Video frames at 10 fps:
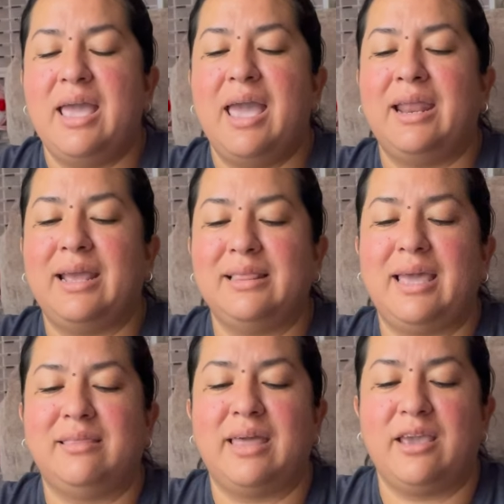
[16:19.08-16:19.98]
And I
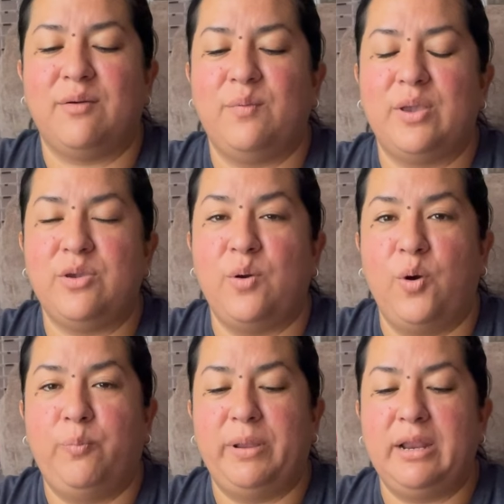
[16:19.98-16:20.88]
like that when you
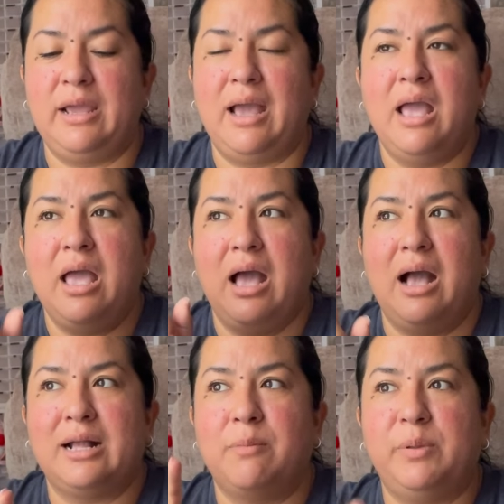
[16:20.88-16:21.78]
open it,
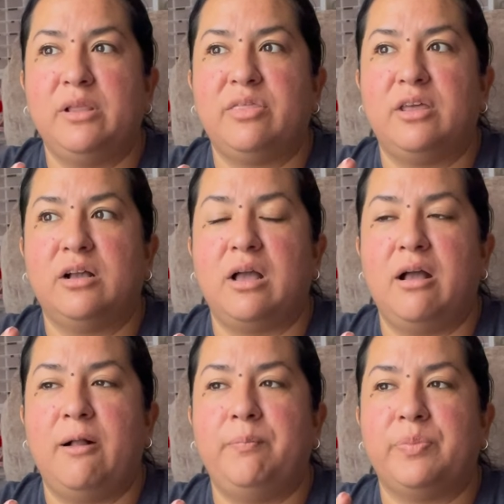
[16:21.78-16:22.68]
a couple of
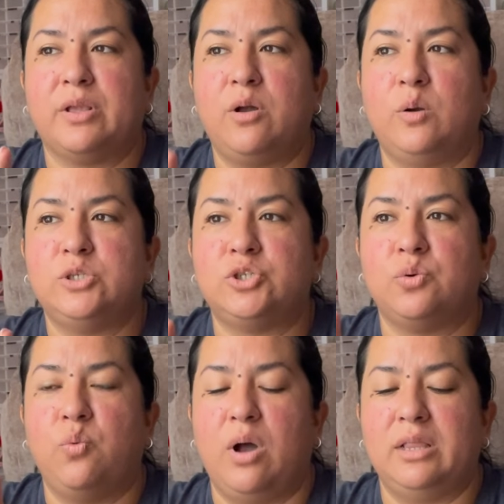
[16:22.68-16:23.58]
the Coach
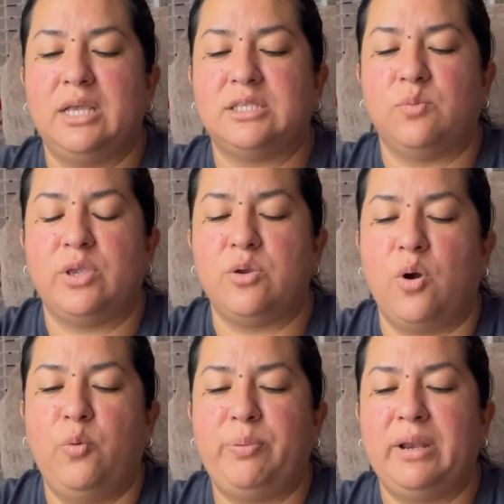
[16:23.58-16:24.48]
wallets. When you
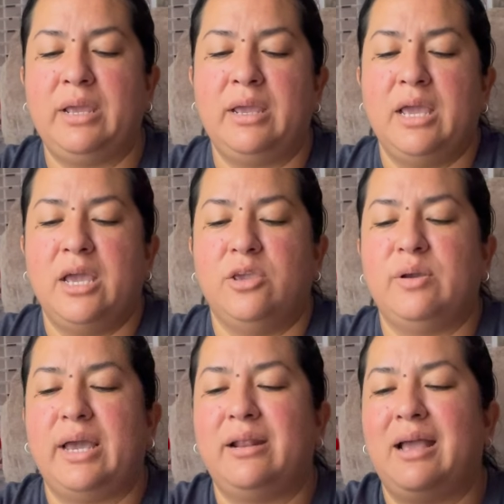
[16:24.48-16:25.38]
open it, you
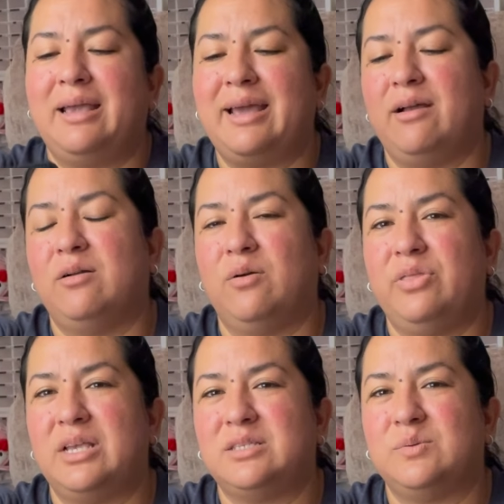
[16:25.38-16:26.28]
gotta, I gotta go
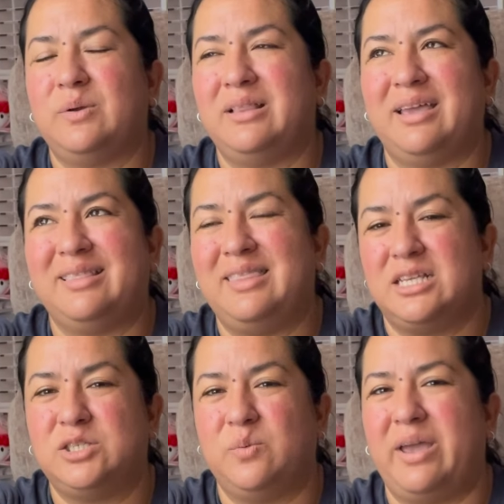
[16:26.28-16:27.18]
this, like
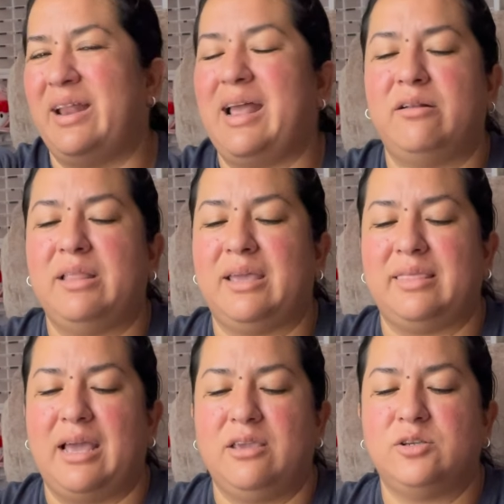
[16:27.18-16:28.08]
this way, and I don't like
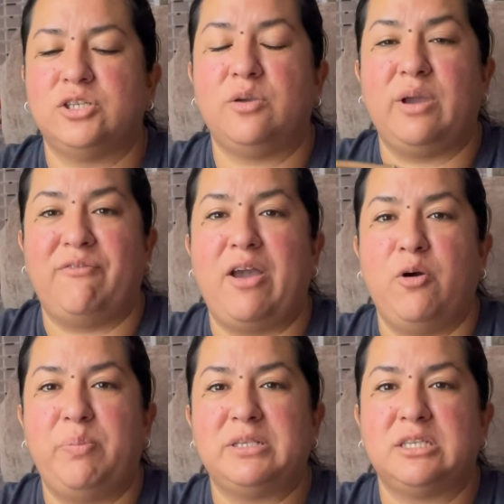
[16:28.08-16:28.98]
that. Usually if I
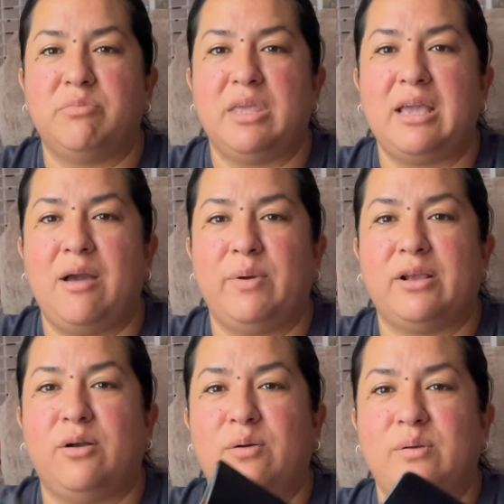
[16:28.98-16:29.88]
open something, I wanna
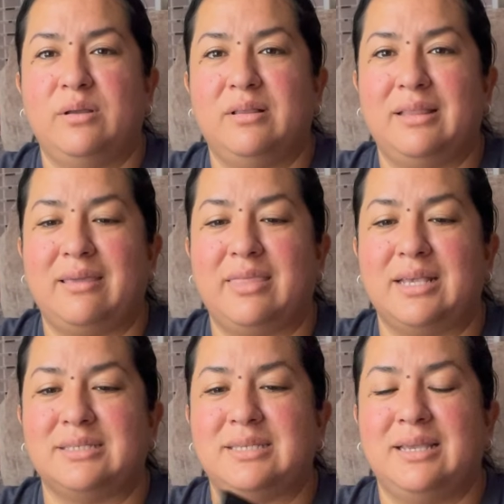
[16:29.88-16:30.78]
go like
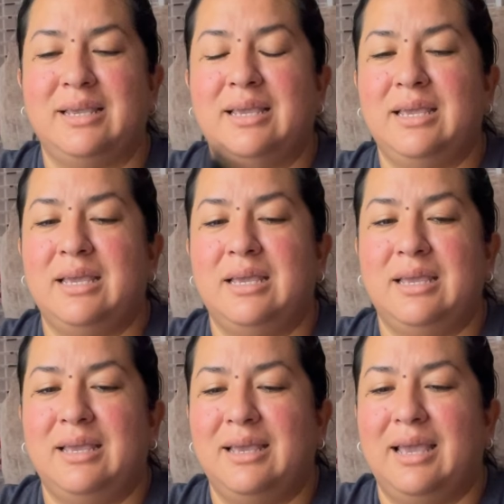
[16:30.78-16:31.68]
this
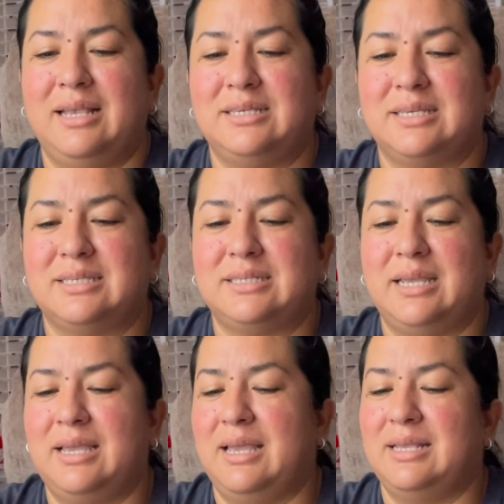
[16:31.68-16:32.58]
and just
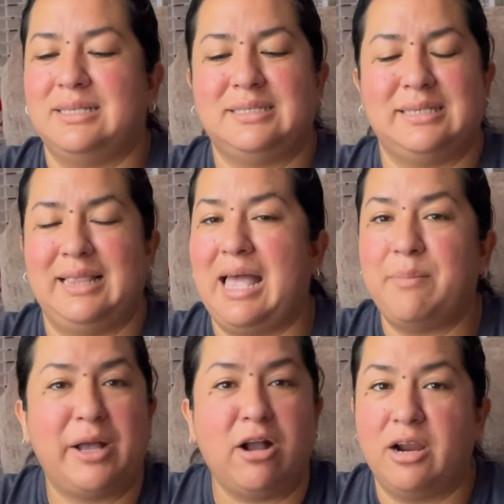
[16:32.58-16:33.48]
slide
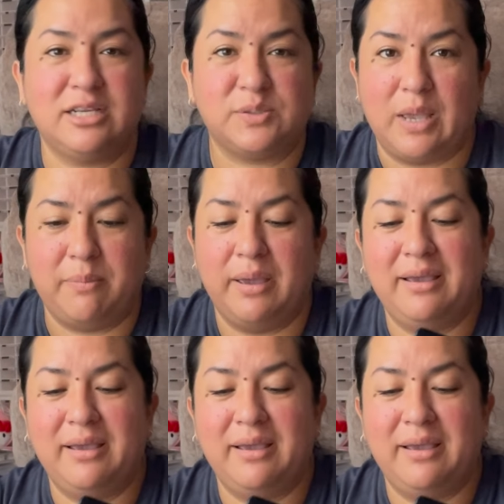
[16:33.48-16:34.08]
my card and swipe.